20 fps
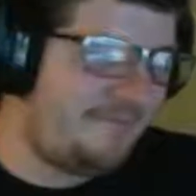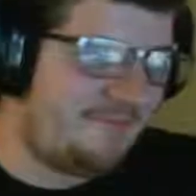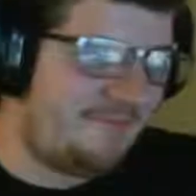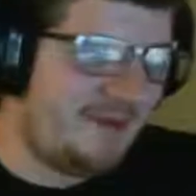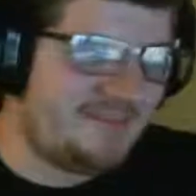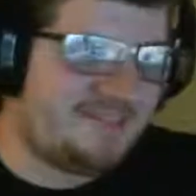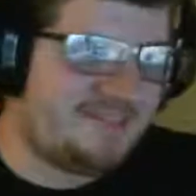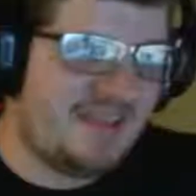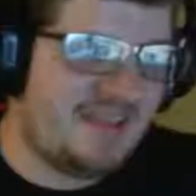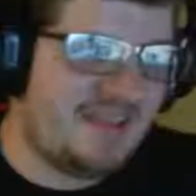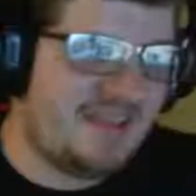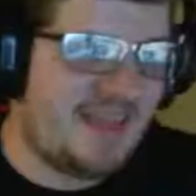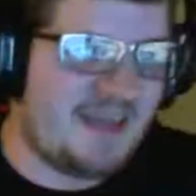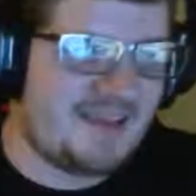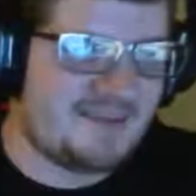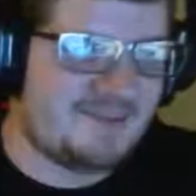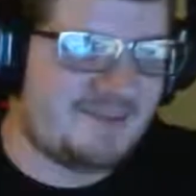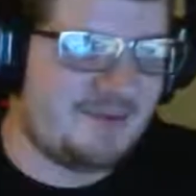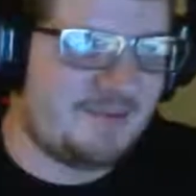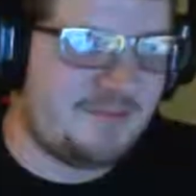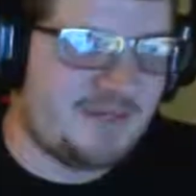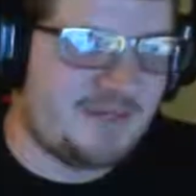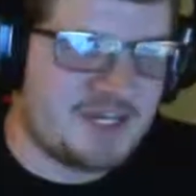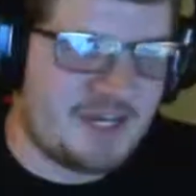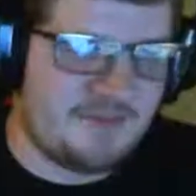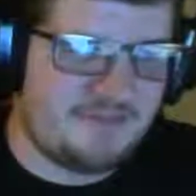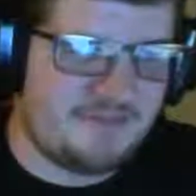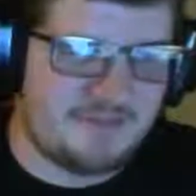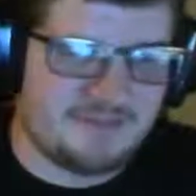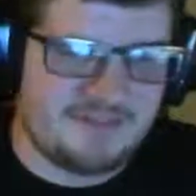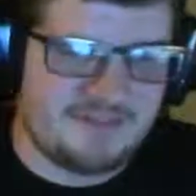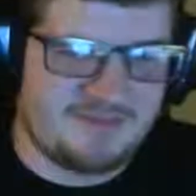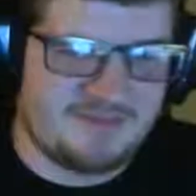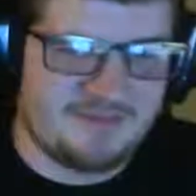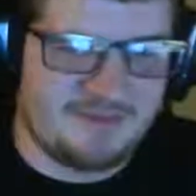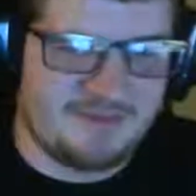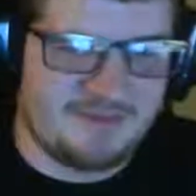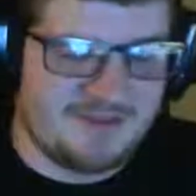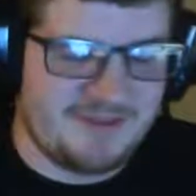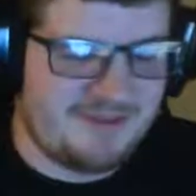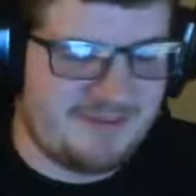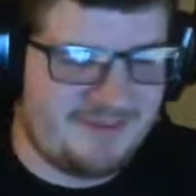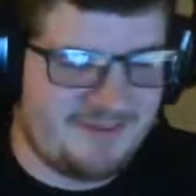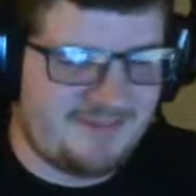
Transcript: My second guess would have been Jefferson, but